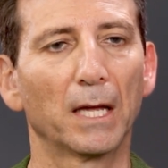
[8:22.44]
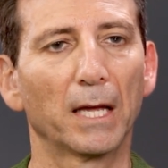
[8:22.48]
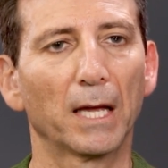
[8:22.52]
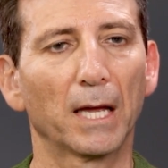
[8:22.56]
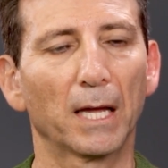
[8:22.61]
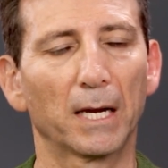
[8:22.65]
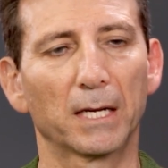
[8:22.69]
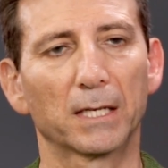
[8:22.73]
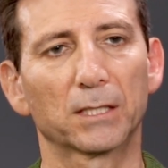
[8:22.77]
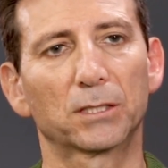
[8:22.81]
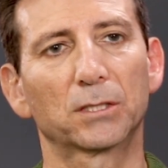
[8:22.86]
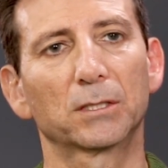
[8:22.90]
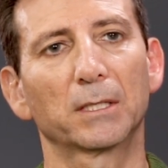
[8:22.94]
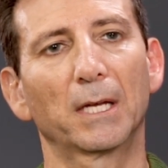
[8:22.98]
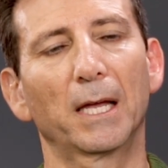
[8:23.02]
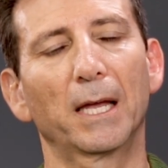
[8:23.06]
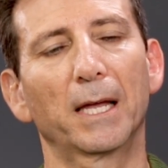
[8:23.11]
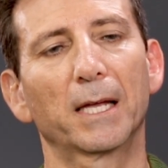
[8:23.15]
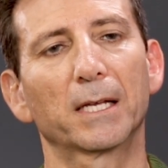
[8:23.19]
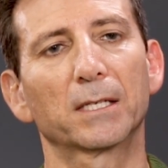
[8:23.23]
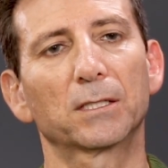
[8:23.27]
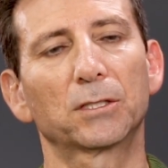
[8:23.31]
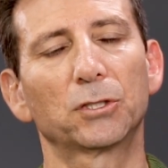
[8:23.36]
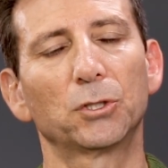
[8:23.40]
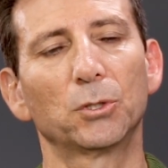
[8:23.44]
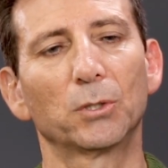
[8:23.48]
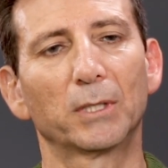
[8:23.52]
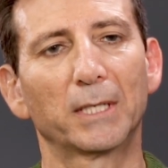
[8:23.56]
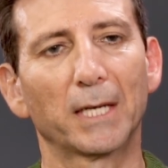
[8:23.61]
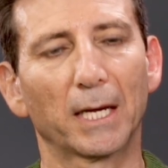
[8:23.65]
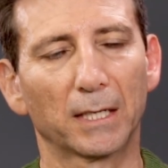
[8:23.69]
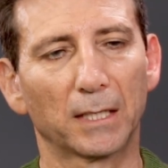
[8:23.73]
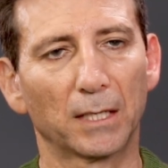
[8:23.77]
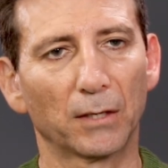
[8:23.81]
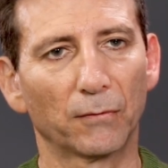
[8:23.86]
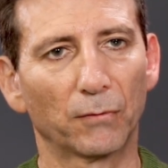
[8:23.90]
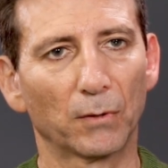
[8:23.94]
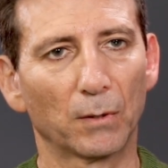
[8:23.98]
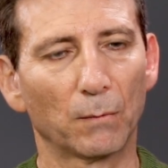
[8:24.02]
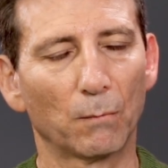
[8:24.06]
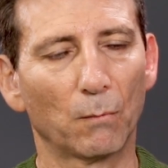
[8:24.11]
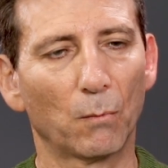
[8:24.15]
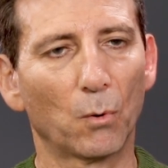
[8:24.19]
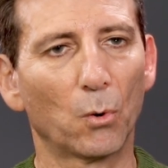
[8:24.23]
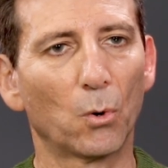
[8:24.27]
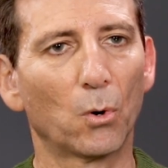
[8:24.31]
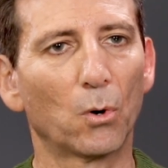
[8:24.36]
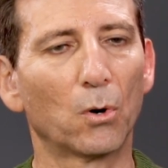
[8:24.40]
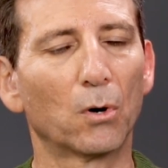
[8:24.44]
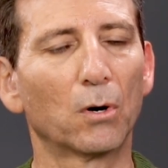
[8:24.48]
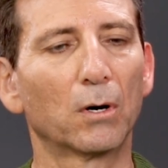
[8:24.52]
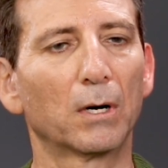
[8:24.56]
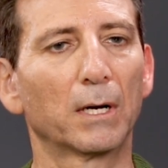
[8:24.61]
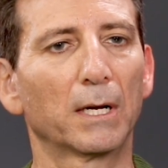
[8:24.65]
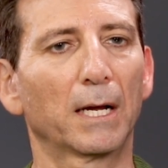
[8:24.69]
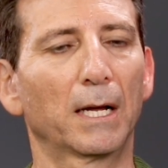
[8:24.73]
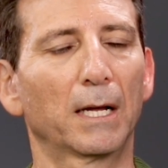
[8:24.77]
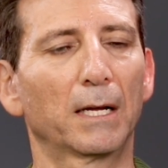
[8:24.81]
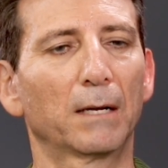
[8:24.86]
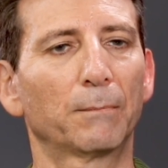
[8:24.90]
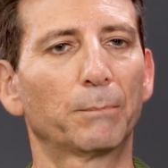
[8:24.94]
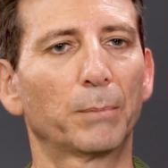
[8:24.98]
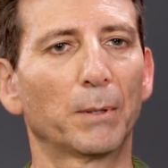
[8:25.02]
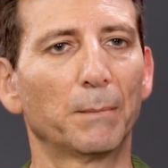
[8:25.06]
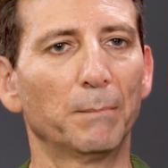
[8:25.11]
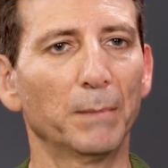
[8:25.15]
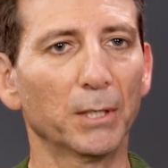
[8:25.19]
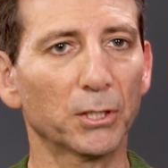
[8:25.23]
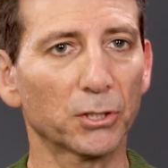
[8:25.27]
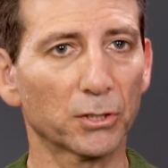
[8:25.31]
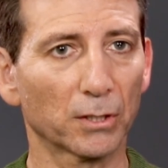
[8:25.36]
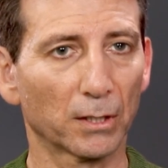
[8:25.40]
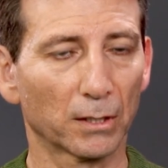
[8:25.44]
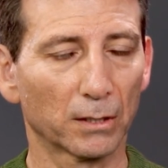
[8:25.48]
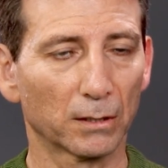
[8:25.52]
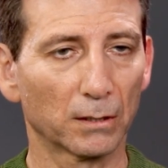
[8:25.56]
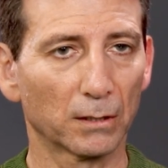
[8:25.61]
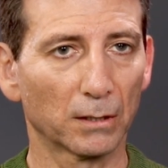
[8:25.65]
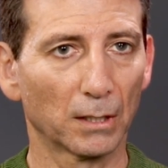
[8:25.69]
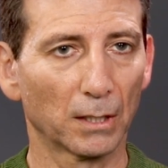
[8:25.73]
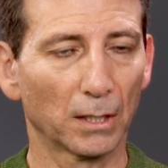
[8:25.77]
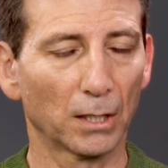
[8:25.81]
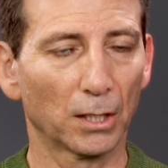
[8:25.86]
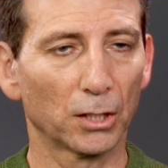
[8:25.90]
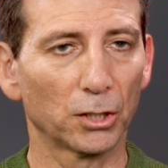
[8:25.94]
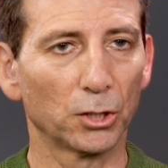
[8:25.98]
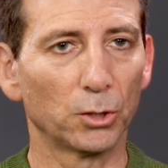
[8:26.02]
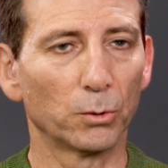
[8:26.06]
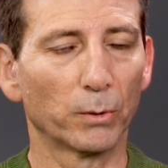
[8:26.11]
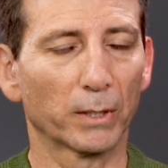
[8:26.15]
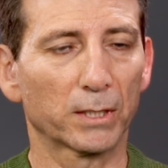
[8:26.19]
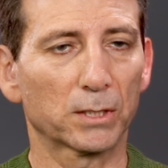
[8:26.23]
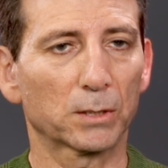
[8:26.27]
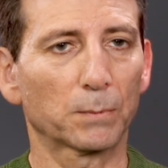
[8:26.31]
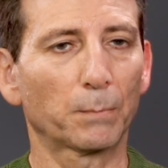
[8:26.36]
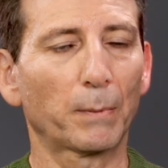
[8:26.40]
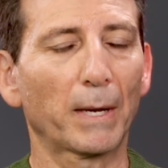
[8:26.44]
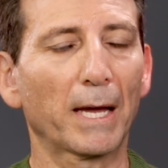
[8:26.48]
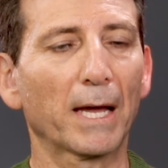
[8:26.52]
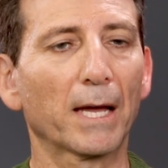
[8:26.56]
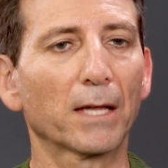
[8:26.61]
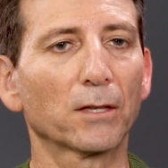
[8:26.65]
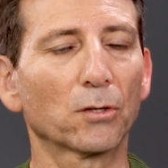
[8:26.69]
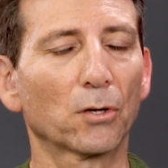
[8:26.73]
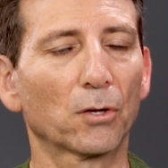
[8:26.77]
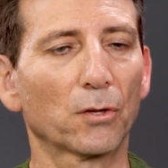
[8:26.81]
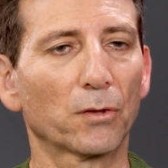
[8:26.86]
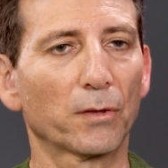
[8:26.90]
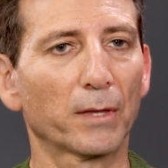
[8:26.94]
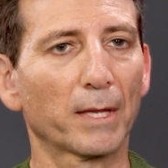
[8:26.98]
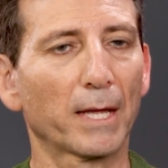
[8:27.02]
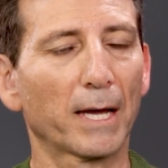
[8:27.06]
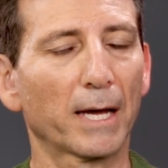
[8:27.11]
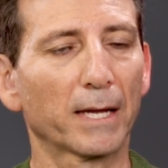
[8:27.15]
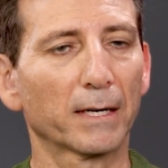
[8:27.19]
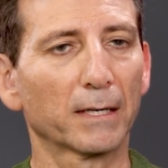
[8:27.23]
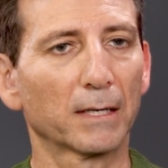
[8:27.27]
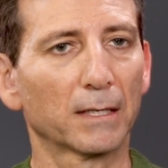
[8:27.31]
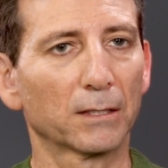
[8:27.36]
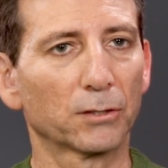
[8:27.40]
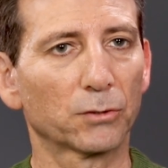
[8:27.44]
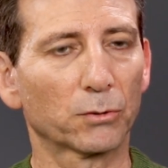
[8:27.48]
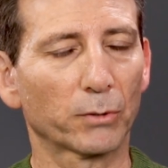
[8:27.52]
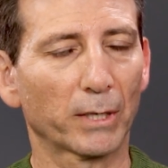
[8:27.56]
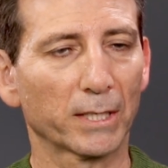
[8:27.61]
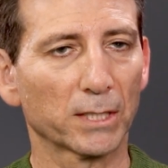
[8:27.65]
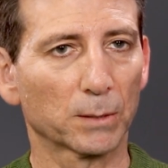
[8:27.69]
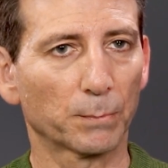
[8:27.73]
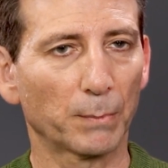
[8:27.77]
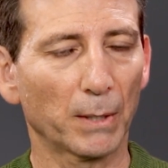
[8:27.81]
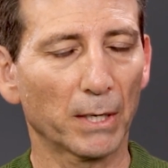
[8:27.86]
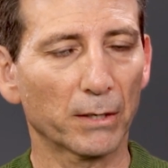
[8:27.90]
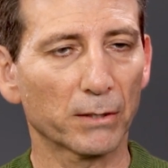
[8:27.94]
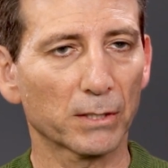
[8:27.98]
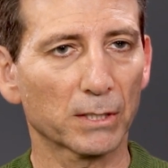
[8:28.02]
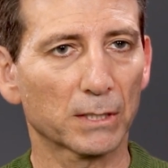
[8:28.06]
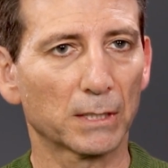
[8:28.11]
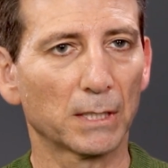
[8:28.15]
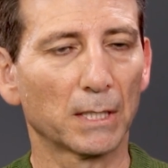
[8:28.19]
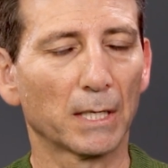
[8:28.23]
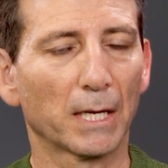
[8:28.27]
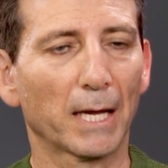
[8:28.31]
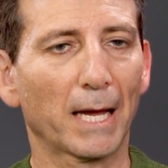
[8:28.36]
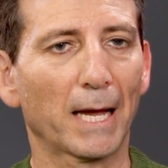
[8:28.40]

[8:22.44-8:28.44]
And as you get given more permission, you expand on that transparency.